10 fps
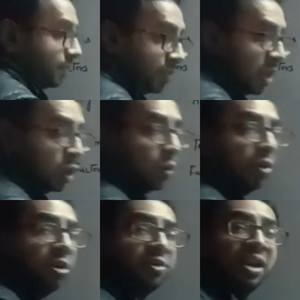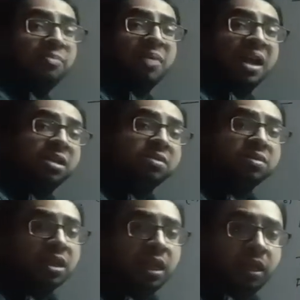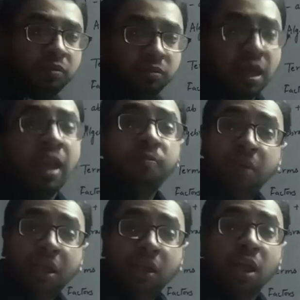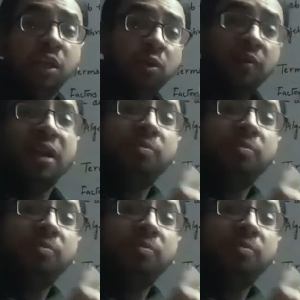You will not write minus A and B. You will write